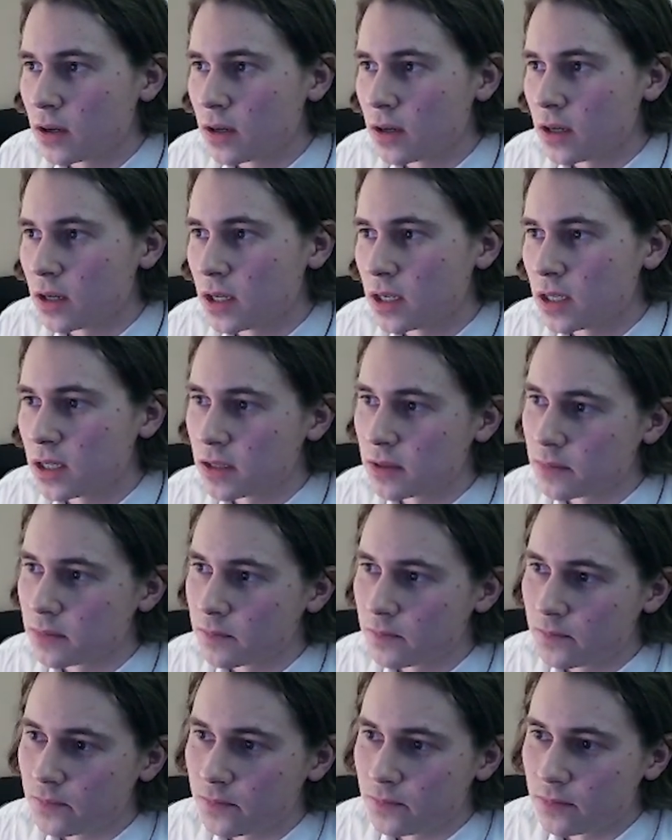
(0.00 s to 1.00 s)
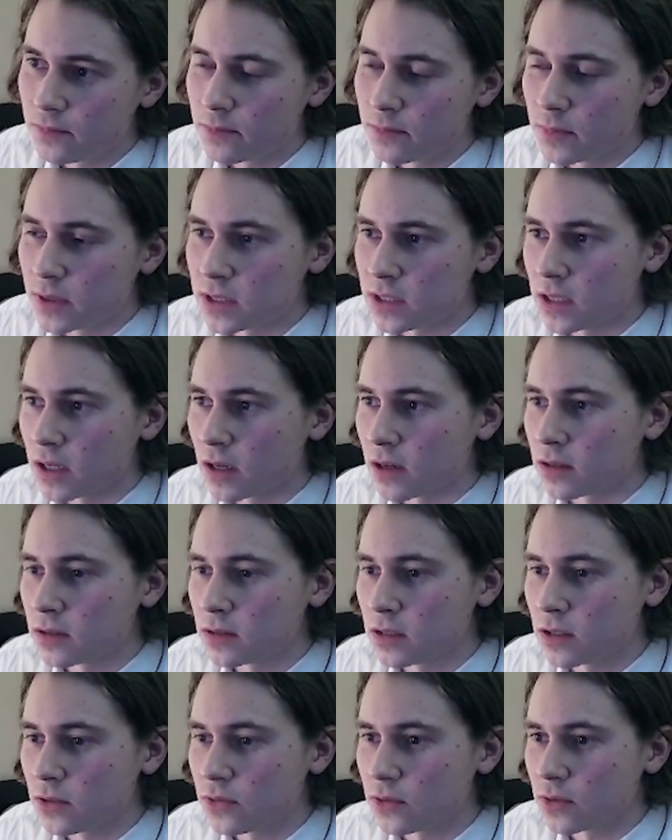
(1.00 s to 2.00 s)
but yeah,
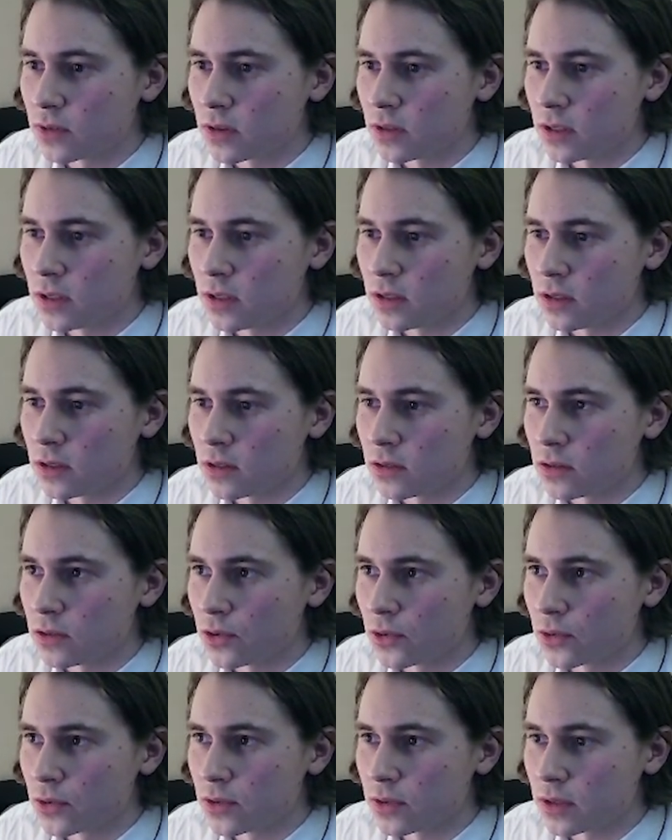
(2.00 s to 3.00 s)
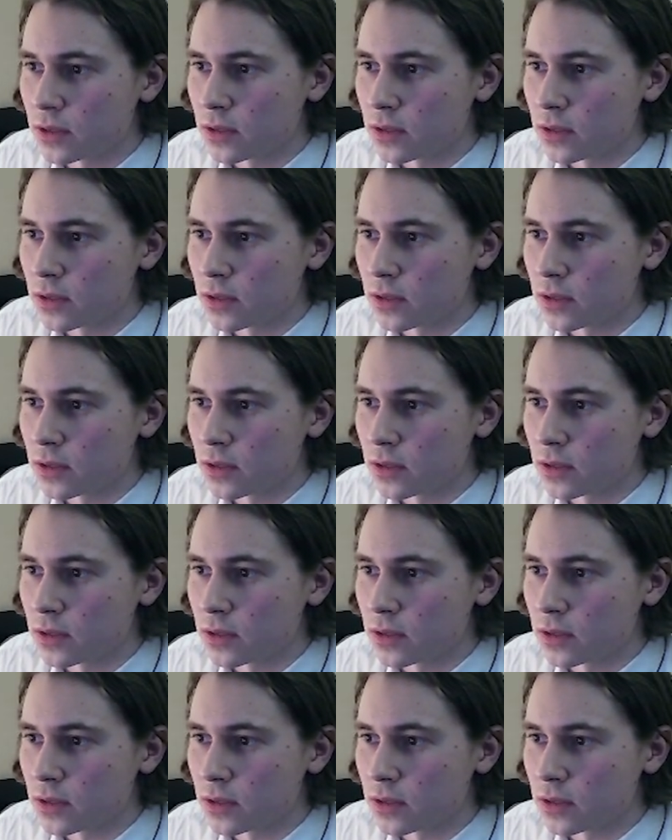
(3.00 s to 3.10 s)
definitely don't really